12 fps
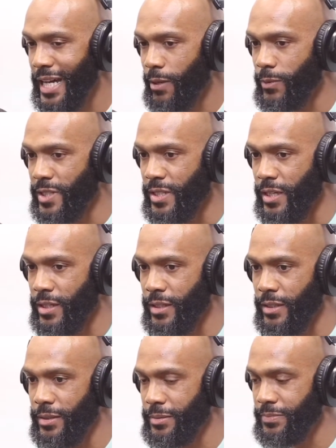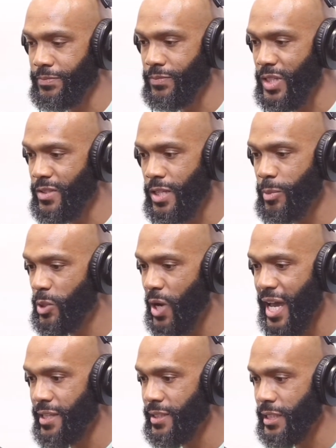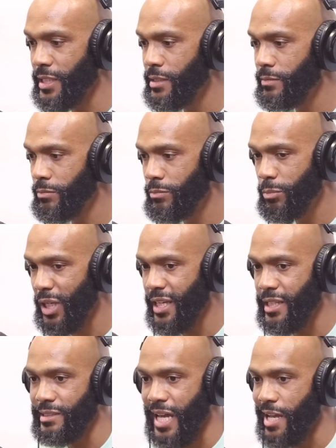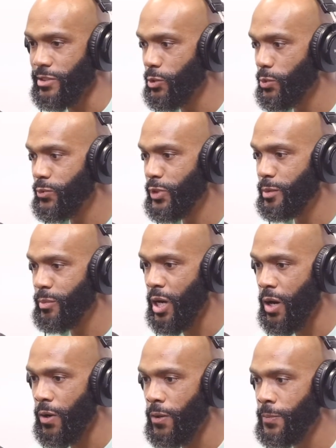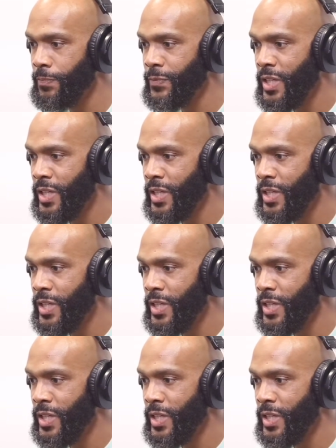I was a typical athlete, played high school football.